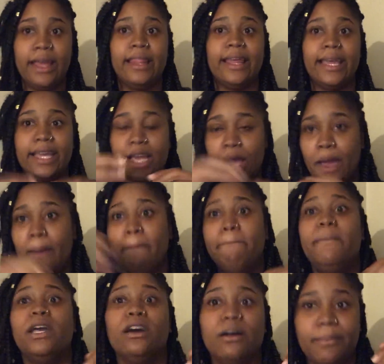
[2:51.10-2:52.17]
like
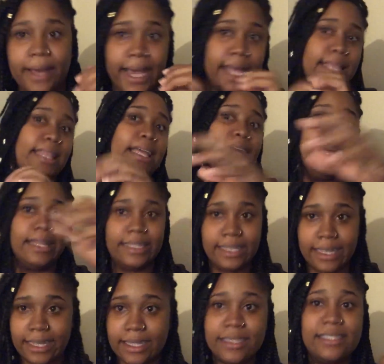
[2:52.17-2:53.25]
peel back the
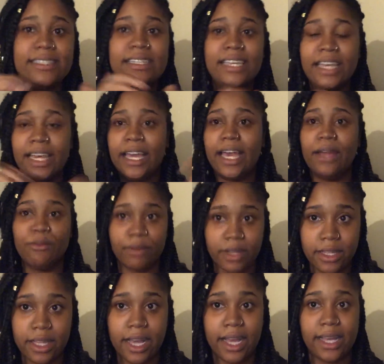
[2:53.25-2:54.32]
onions, and
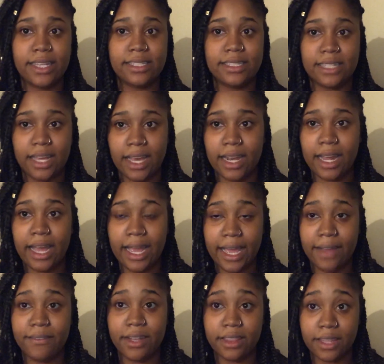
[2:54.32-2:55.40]
realize that I
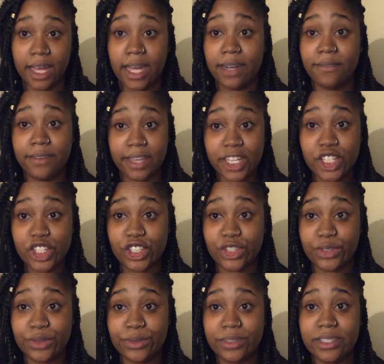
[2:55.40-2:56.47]
have a lot of
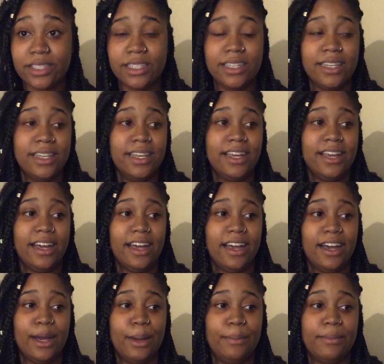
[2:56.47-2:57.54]
issues
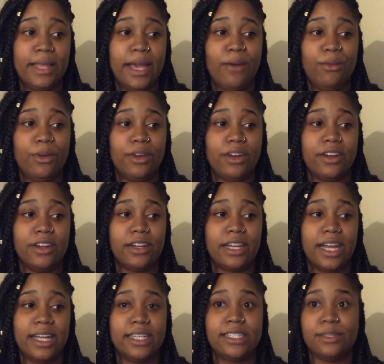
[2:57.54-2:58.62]
that were
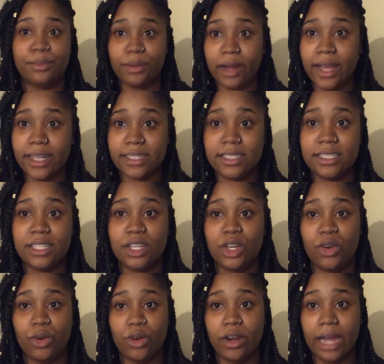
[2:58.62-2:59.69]
kind of suppressed,
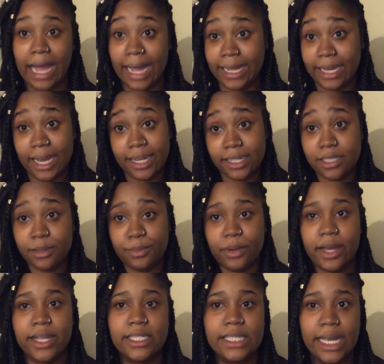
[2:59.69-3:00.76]
or I kind of
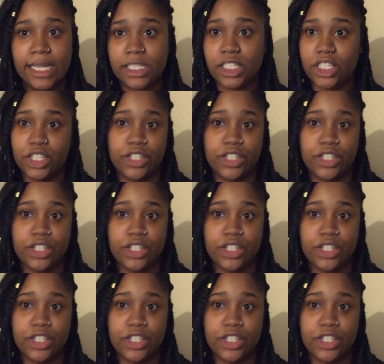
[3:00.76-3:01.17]
suppressed as the